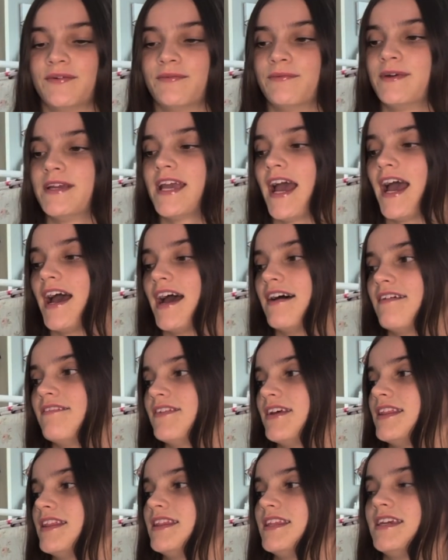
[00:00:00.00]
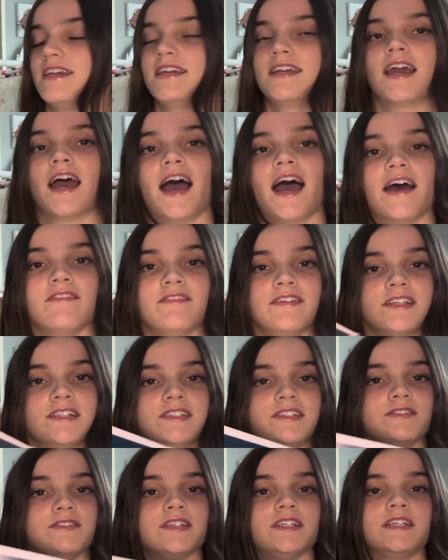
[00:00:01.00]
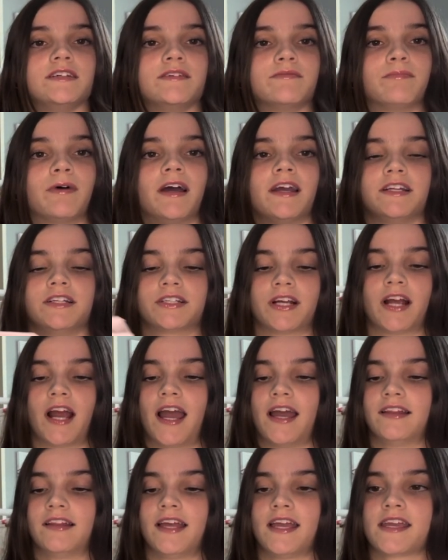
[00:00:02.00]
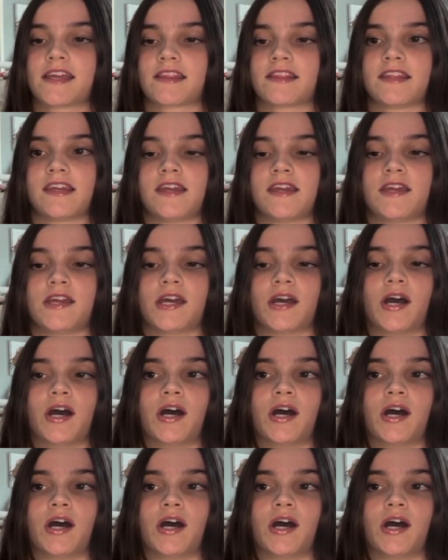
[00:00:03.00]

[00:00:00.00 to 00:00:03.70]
we have the heavy duty binder. I like the